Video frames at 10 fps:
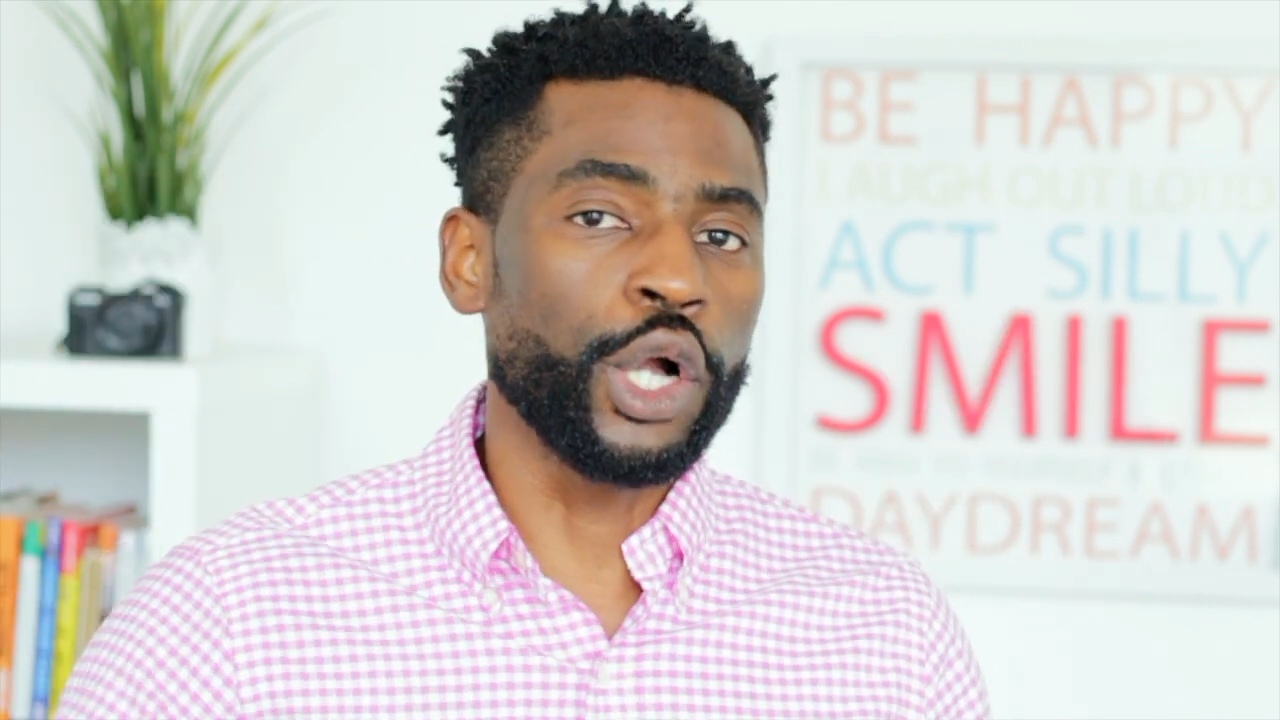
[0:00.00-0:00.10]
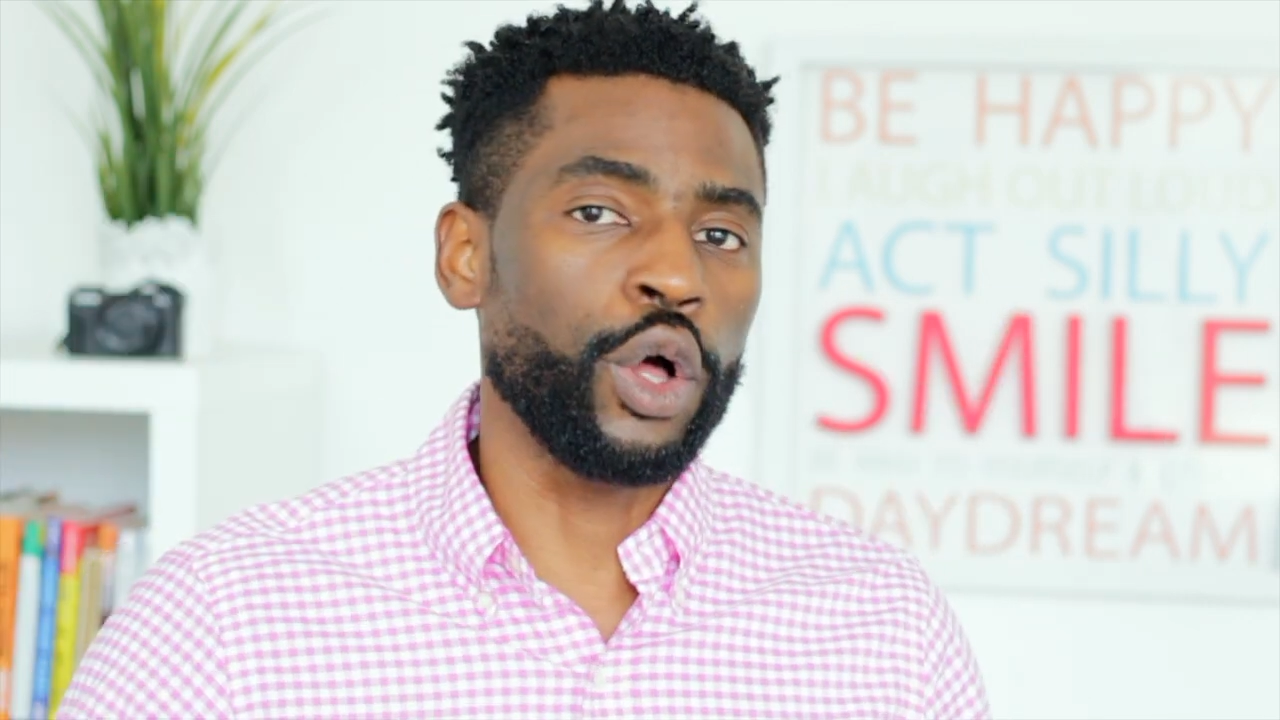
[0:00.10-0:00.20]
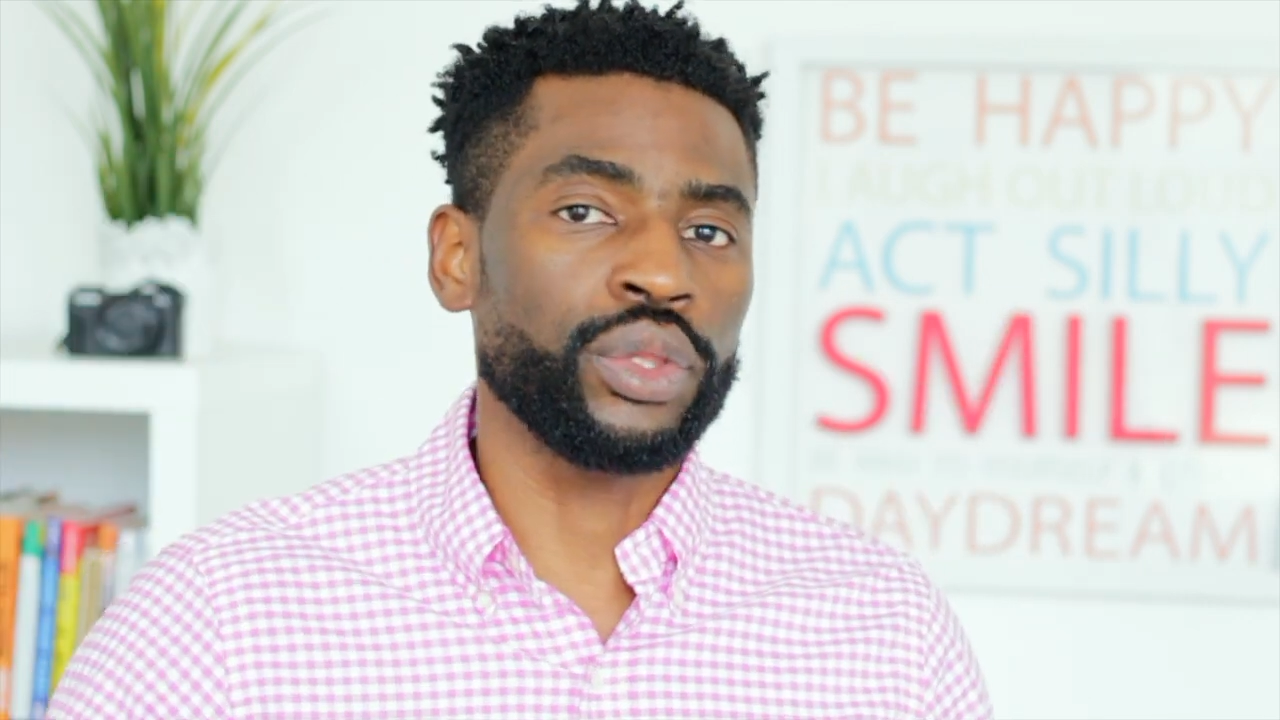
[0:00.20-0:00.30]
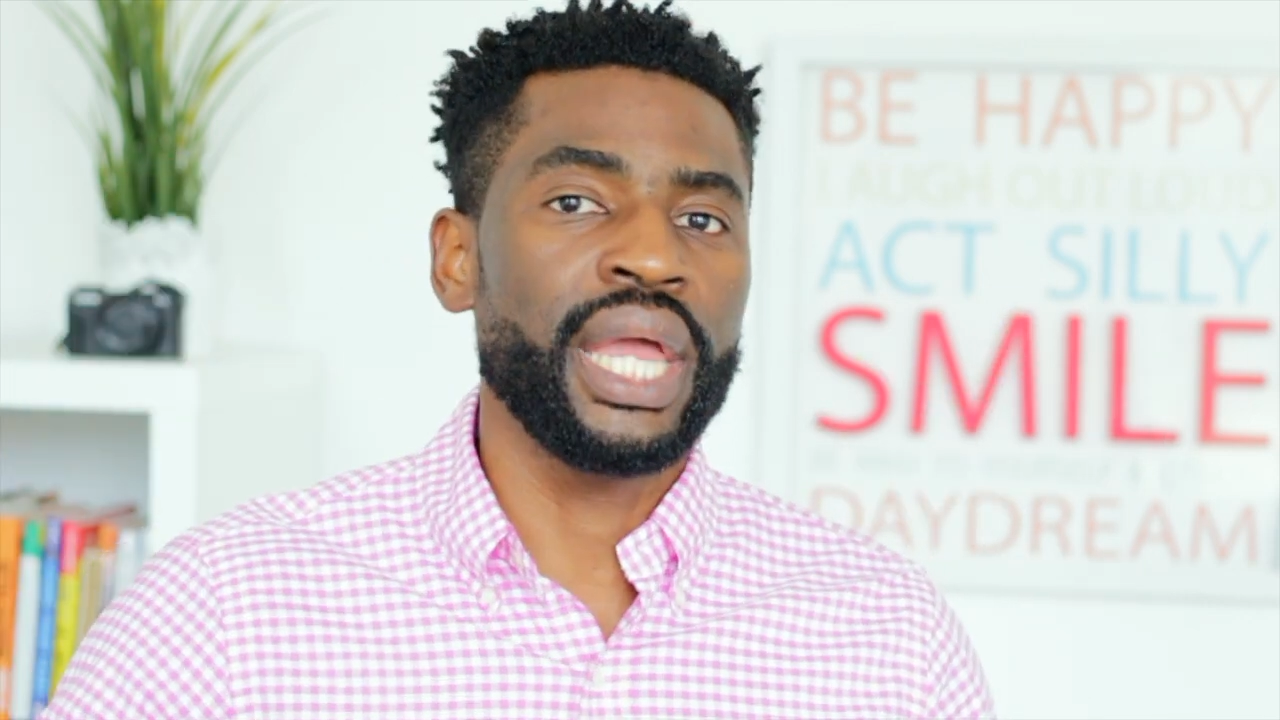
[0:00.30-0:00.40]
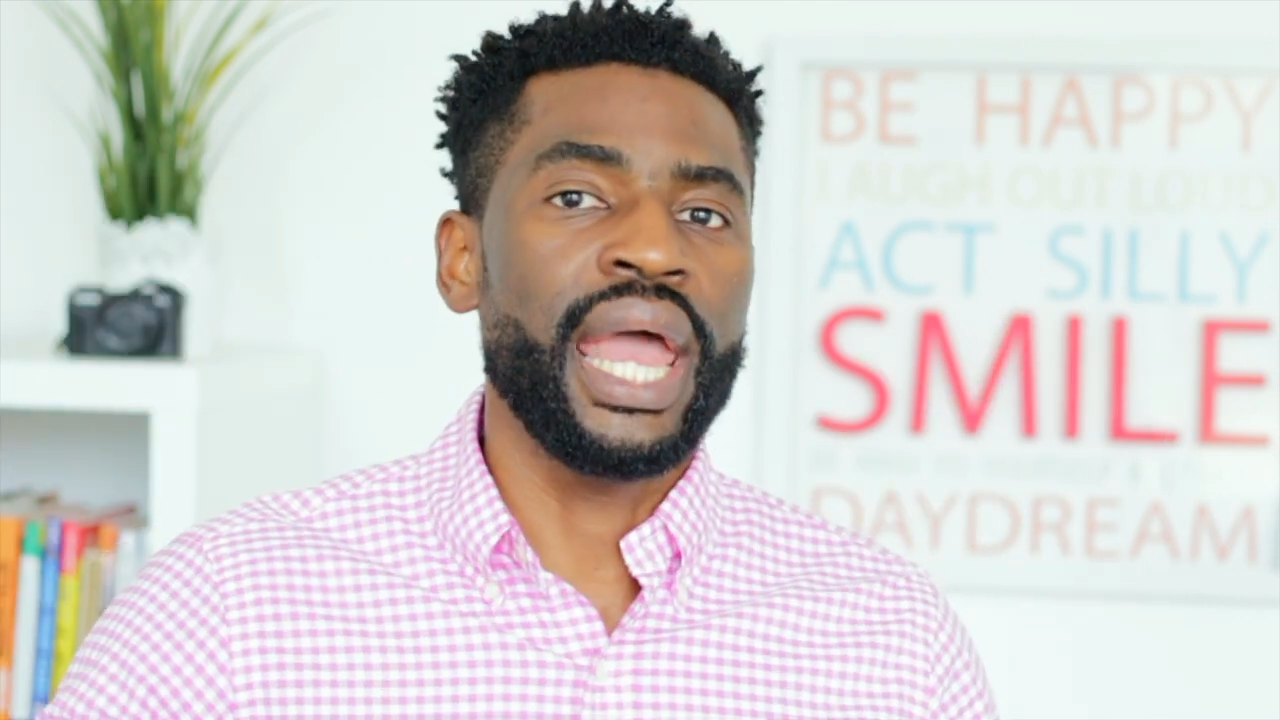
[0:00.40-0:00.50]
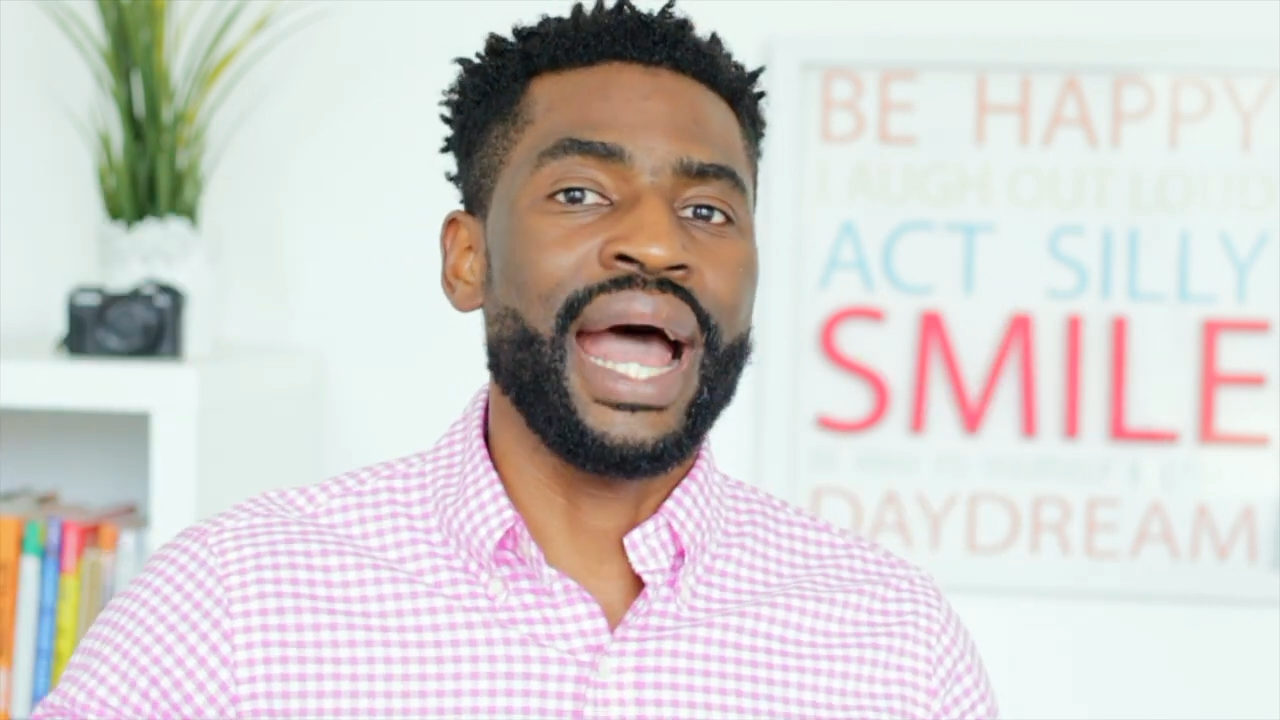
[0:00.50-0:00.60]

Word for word: on